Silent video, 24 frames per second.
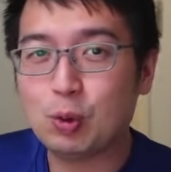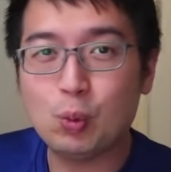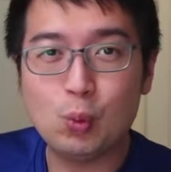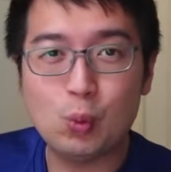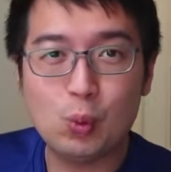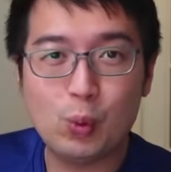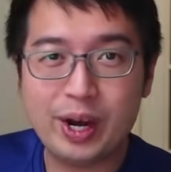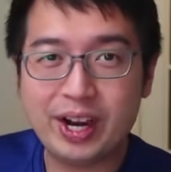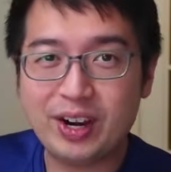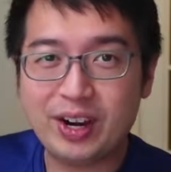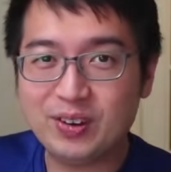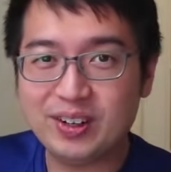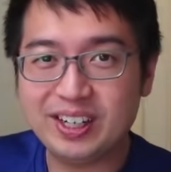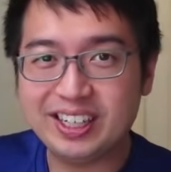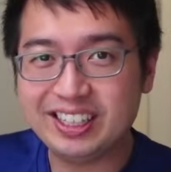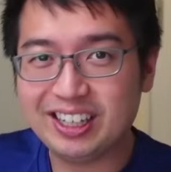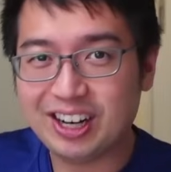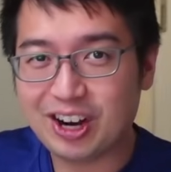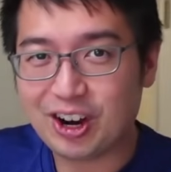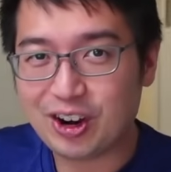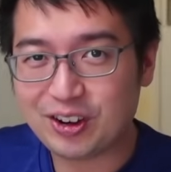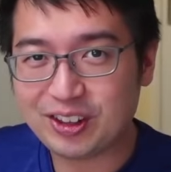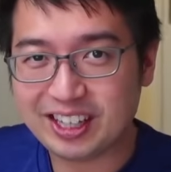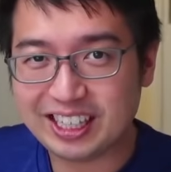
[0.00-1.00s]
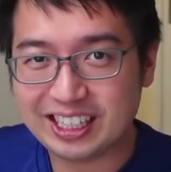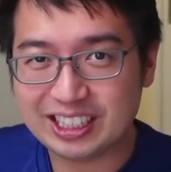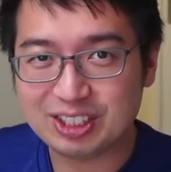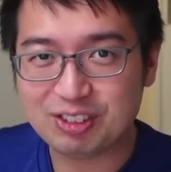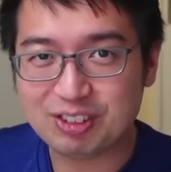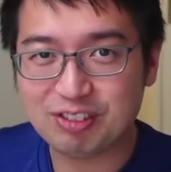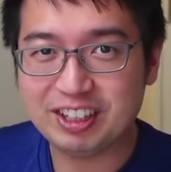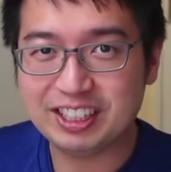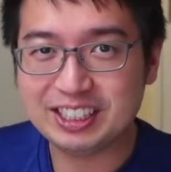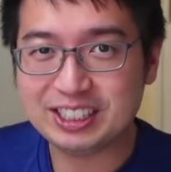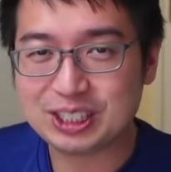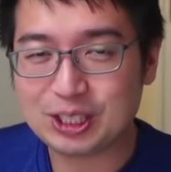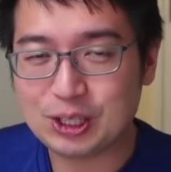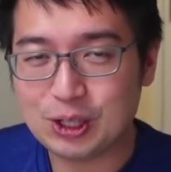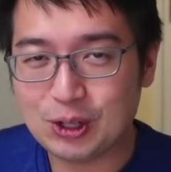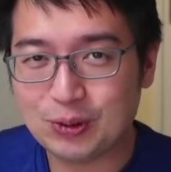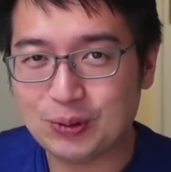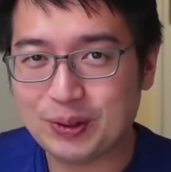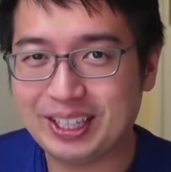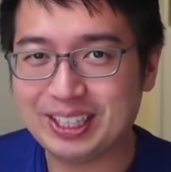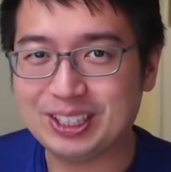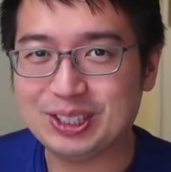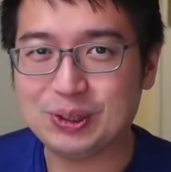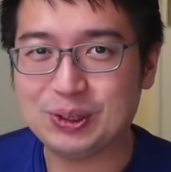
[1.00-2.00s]
where are these funds
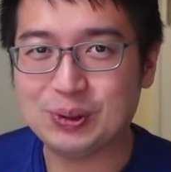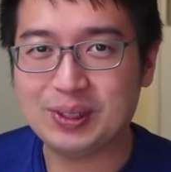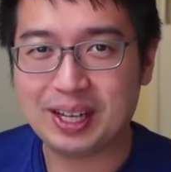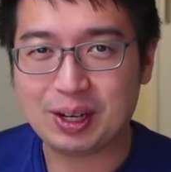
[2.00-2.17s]
going to?